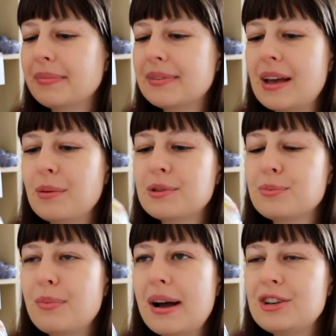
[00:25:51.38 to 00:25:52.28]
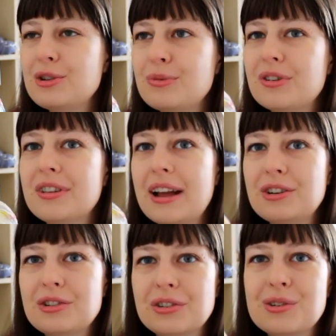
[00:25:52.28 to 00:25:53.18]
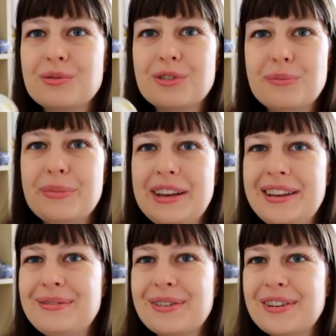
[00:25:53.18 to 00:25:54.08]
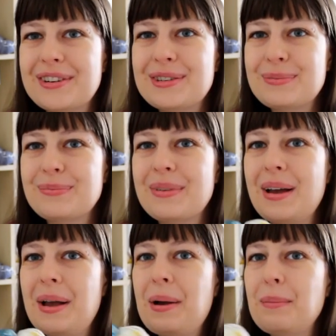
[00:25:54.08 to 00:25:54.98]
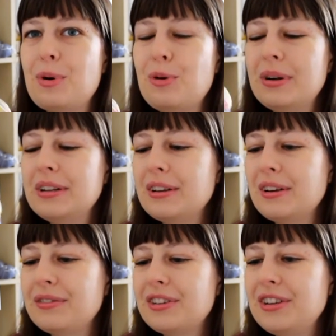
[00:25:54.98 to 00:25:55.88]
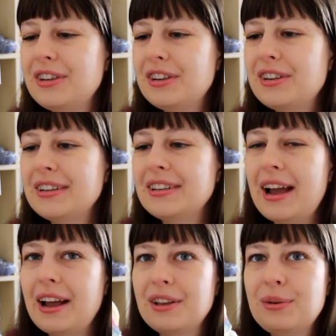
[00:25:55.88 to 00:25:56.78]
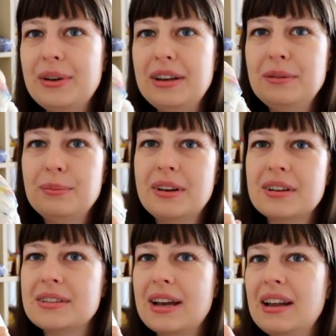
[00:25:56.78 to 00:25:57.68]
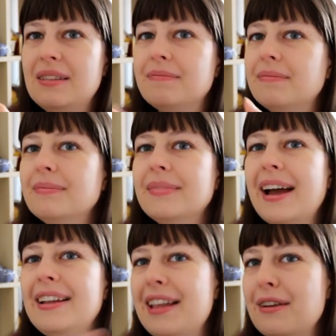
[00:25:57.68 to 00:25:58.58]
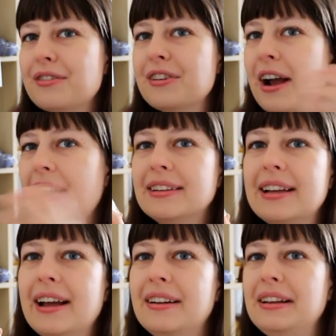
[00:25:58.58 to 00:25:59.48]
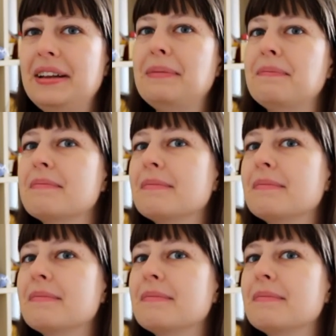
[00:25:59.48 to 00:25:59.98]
sounds much more natural for me for this moment of the year than Halloween, because I never had any